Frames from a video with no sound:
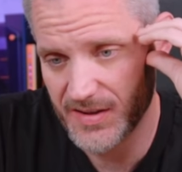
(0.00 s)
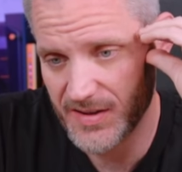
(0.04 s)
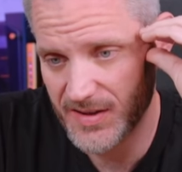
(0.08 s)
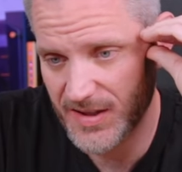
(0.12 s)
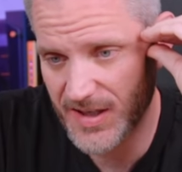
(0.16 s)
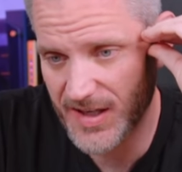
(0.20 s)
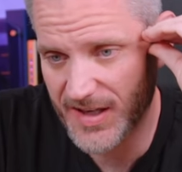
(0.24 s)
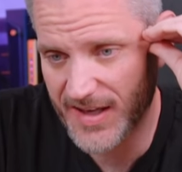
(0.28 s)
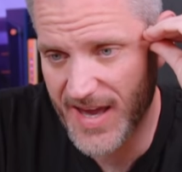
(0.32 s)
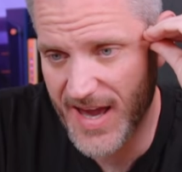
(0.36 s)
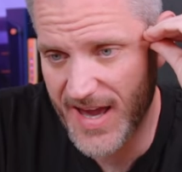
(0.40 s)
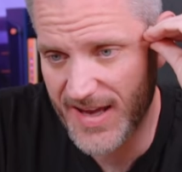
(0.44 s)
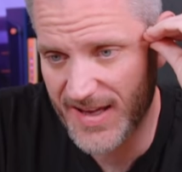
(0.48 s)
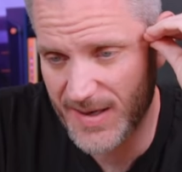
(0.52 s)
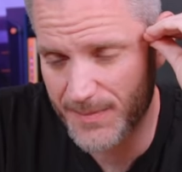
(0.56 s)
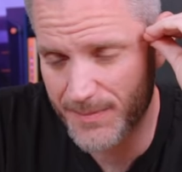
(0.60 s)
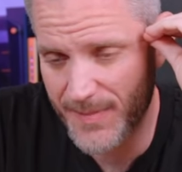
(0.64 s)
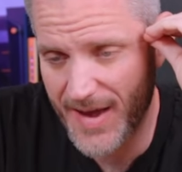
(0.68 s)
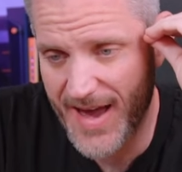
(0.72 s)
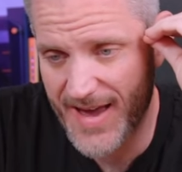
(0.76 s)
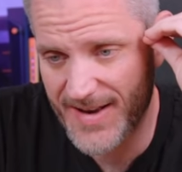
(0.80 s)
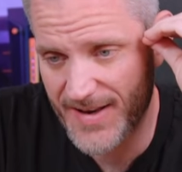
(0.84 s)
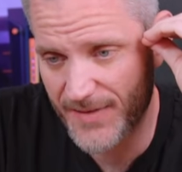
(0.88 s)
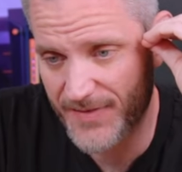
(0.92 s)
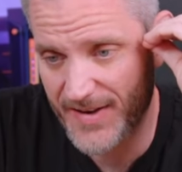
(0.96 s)
you can't get
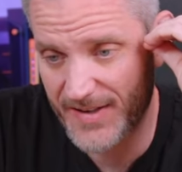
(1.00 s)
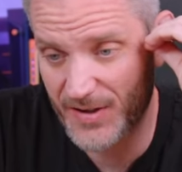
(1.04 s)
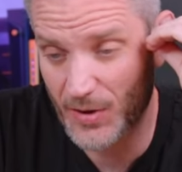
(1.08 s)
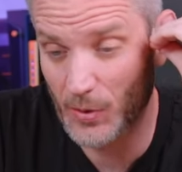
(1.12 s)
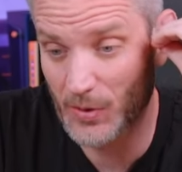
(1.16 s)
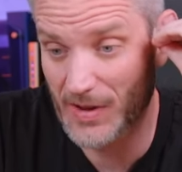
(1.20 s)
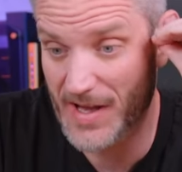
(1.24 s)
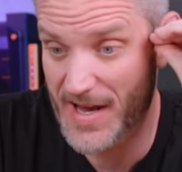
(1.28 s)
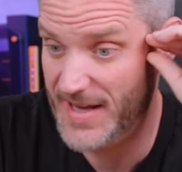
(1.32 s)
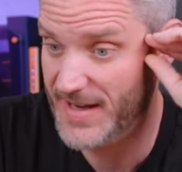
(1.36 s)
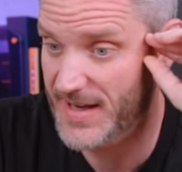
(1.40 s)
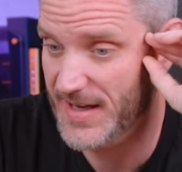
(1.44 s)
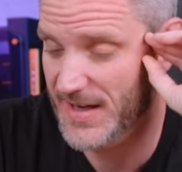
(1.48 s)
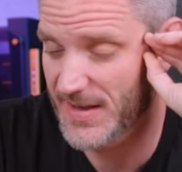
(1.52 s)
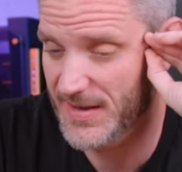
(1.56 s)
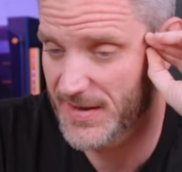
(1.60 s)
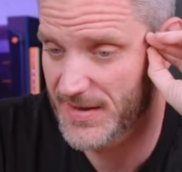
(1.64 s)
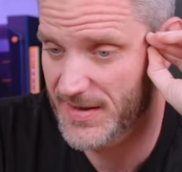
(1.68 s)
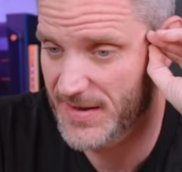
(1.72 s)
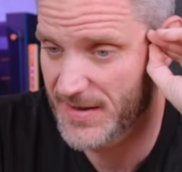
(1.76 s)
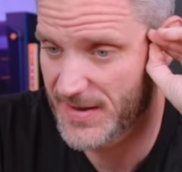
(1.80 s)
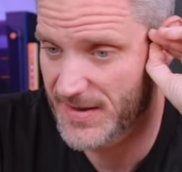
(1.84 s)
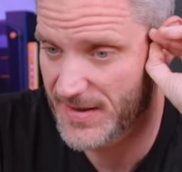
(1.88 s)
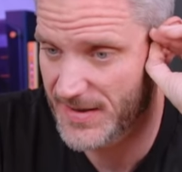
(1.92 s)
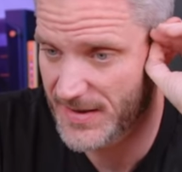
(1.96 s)
mad if I don't like it.
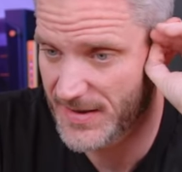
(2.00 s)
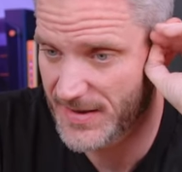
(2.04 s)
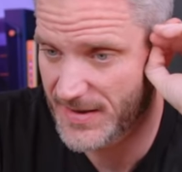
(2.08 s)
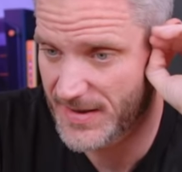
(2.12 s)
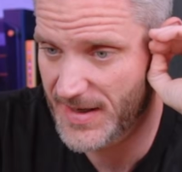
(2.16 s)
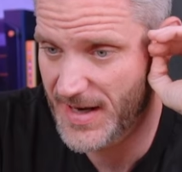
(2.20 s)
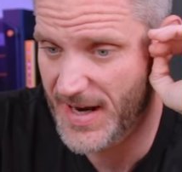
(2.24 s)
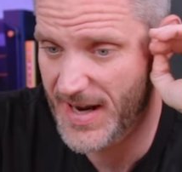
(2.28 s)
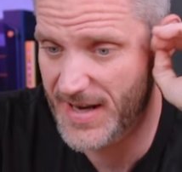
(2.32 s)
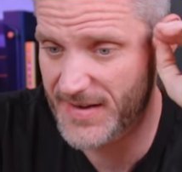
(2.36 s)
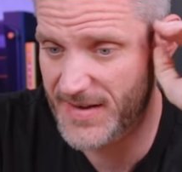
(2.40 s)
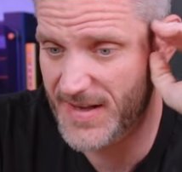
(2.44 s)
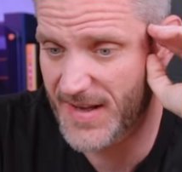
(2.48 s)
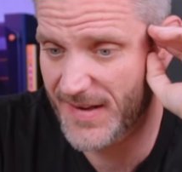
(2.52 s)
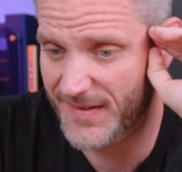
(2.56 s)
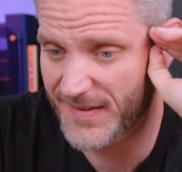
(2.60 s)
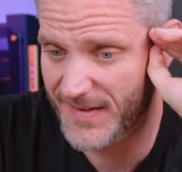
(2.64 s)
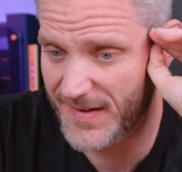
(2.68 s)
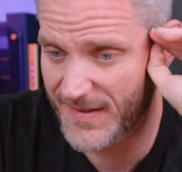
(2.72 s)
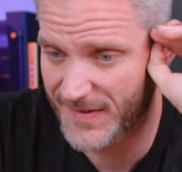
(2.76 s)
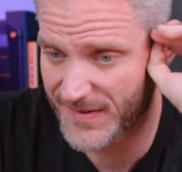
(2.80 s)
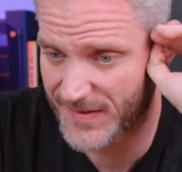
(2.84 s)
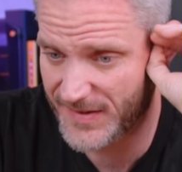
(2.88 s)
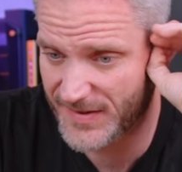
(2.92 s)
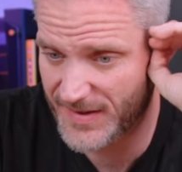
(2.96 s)
And this
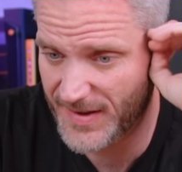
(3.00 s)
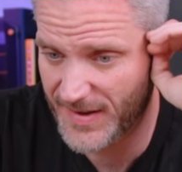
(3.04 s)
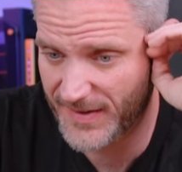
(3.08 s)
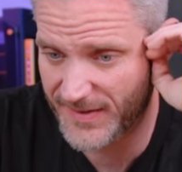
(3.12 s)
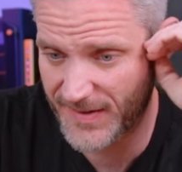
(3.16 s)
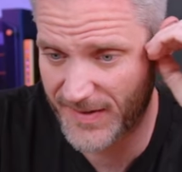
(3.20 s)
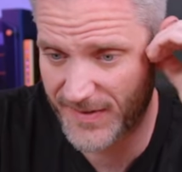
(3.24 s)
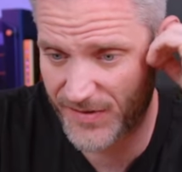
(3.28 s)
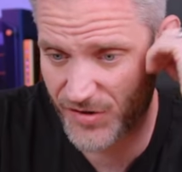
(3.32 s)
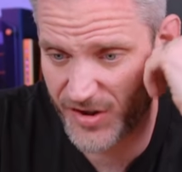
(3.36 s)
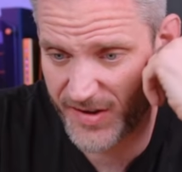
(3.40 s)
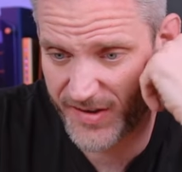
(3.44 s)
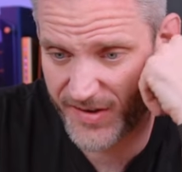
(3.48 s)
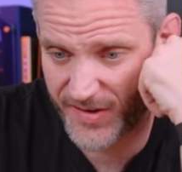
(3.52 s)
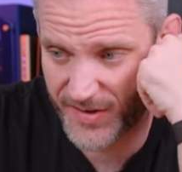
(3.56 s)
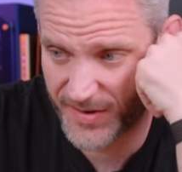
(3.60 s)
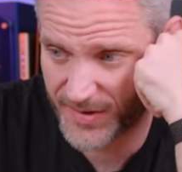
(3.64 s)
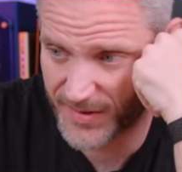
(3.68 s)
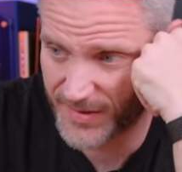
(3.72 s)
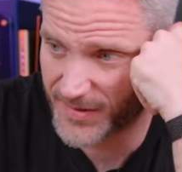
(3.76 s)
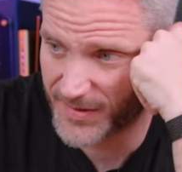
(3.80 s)
is just